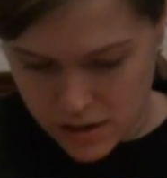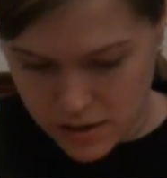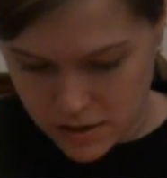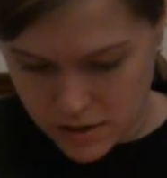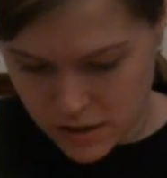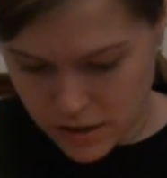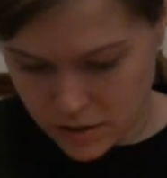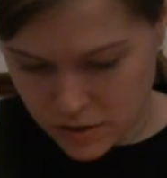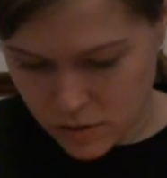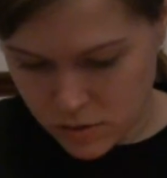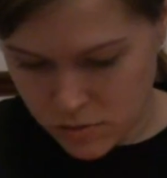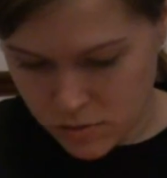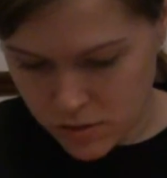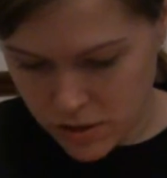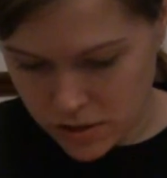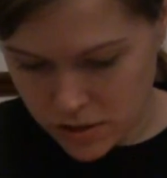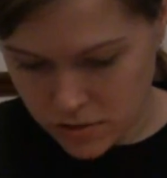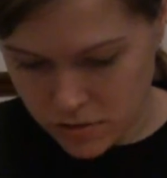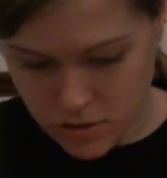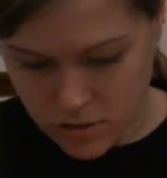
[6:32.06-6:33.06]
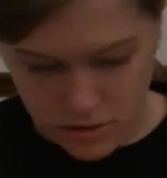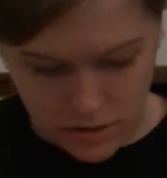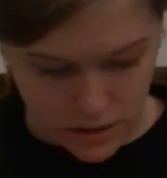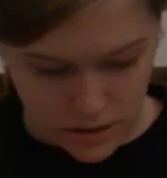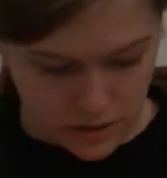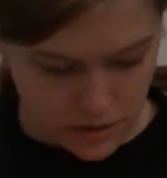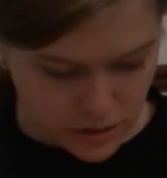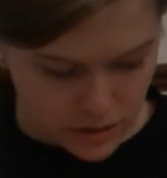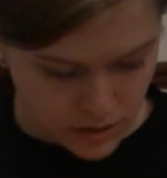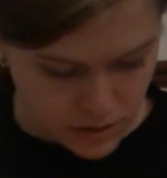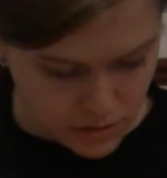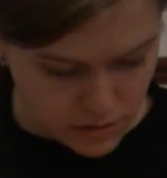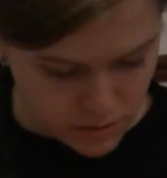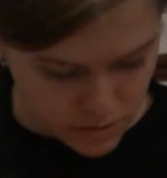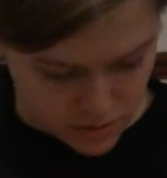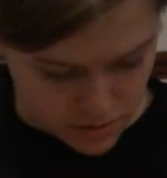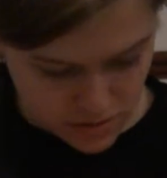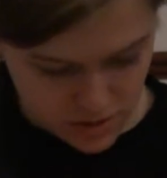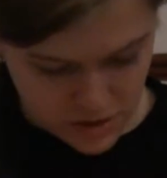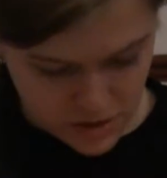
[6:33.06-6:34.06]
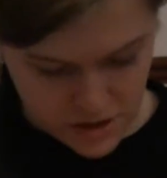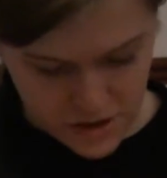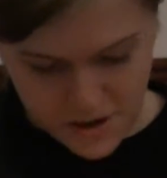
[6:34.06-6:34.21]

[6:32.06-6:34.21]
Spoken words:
So that's cool that it's got 2 sets of those.